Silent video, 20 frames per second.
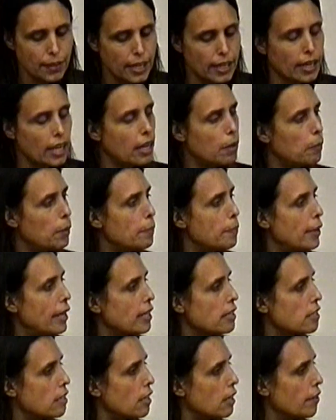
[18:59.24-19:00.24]
And then I went
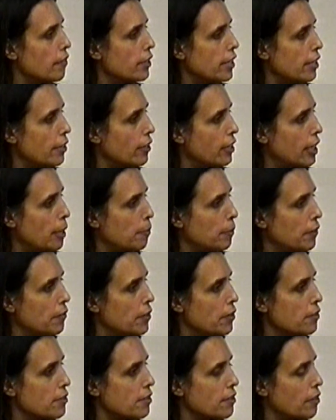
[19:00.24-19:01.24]
back to Harvard here a couple
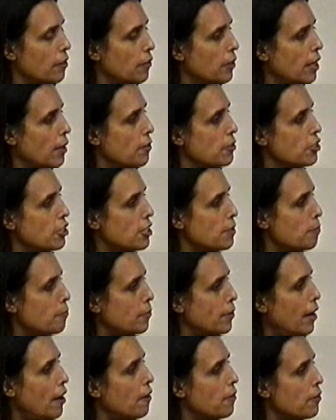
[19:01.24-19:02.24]
of years ago, and I was just